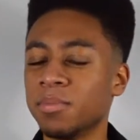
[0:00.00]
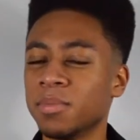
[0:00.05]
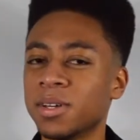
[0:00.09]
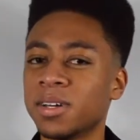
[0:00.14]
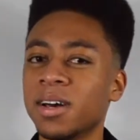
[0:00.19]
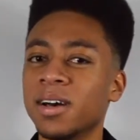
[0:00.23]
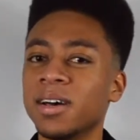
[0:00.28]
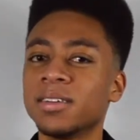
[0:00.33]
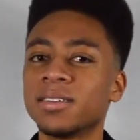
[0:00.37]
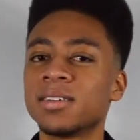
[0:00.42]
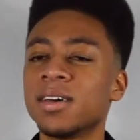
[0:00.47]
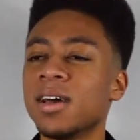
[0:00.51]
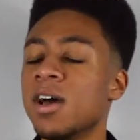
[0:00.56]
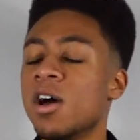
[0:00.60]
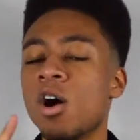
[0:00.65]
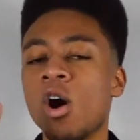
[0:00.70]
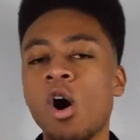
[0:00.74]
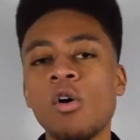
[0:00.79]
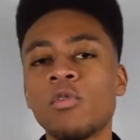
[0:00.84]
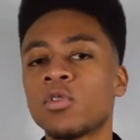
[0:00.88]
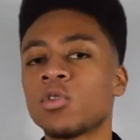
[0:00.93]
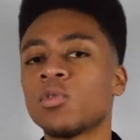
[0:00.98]
Because
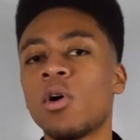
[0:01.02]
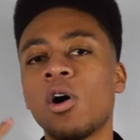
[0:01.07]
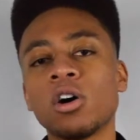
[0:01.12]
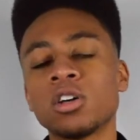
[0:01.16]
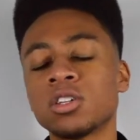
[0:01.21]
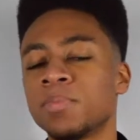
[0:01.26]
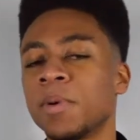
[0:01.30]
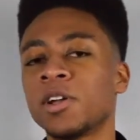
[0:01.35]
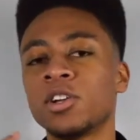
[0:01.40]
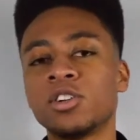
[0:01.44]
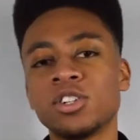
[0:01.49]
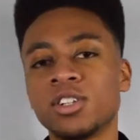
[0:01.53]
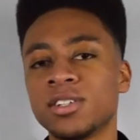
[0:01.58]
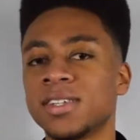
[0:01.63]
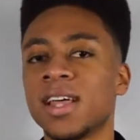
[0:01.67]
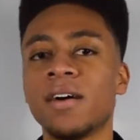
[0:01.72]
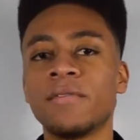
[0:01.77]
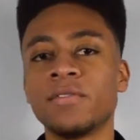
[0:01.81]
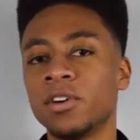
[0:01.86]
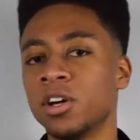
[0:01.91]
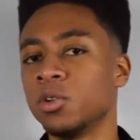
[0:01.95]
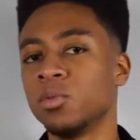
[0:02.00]
overall, it's better to just
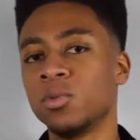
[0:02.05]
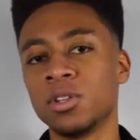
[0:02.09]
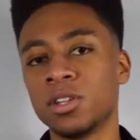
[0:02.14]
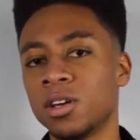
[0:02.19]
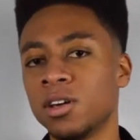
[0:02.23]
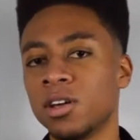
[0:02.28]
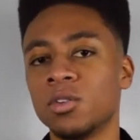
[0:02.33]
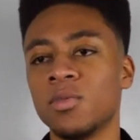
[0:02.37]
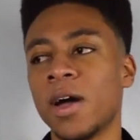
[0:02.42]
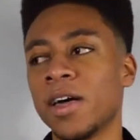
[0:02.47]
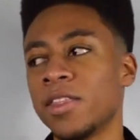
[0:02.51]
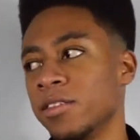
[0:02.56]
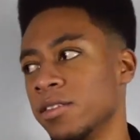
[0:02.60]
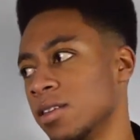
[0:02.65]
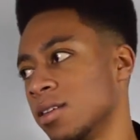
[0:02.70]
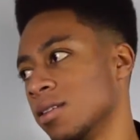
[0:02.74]
have good with good rather